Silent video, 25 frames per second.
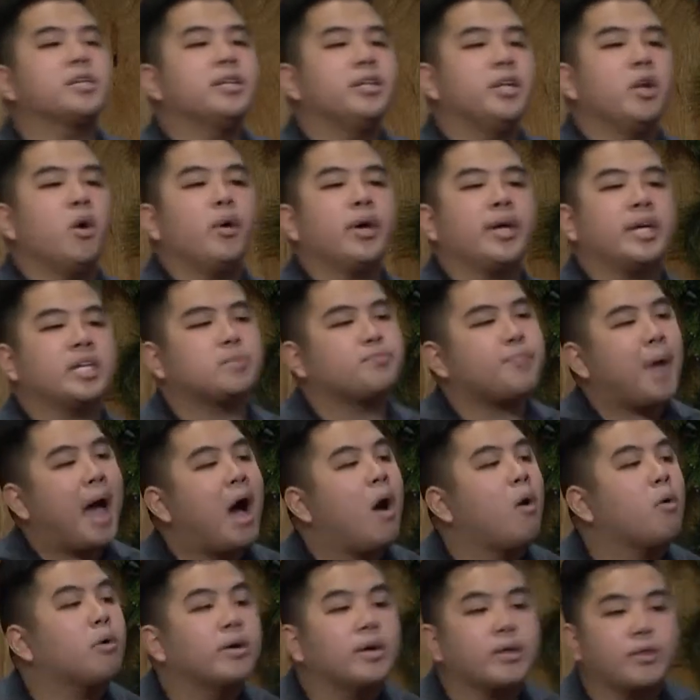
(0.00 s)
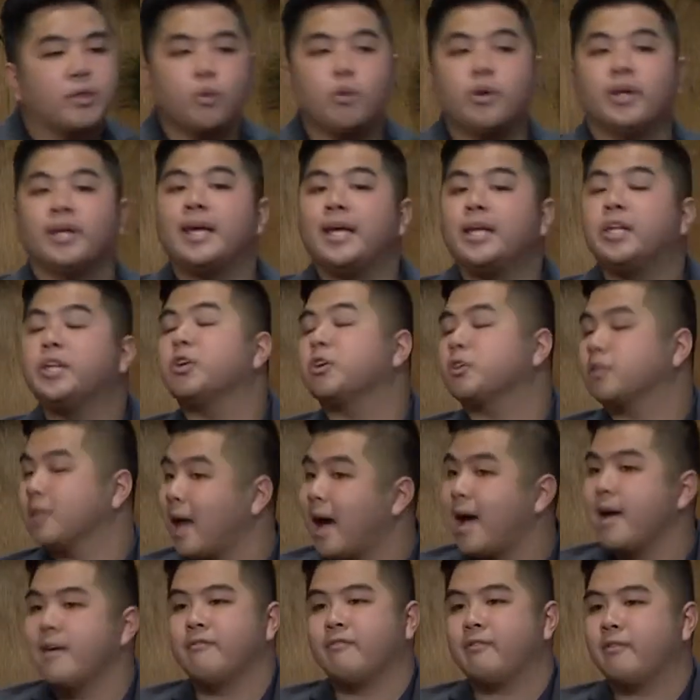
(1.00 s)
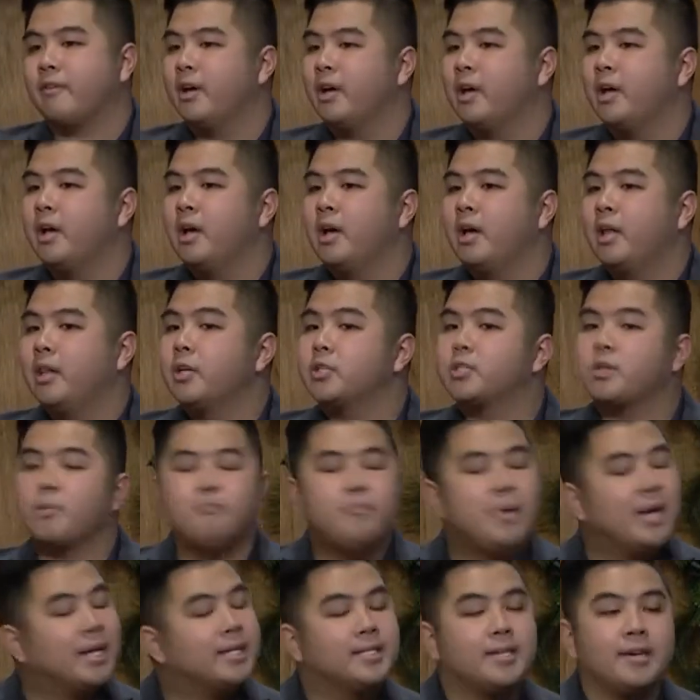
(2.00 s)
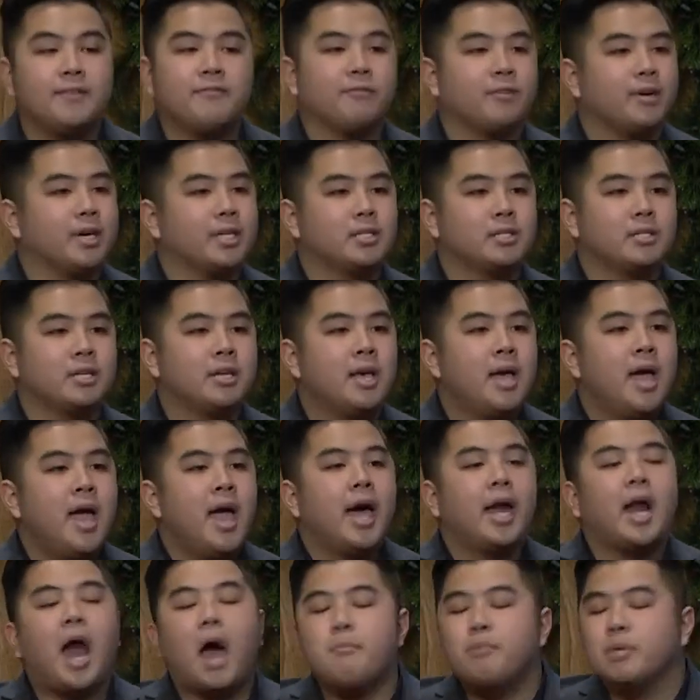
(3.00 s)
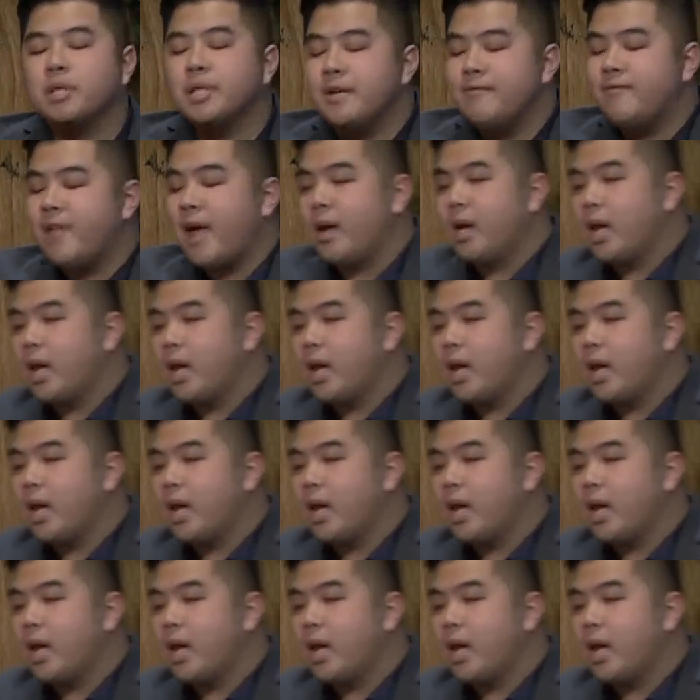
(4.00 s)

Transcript: knowing his power and authority in your life. There's a big difference. And I believe that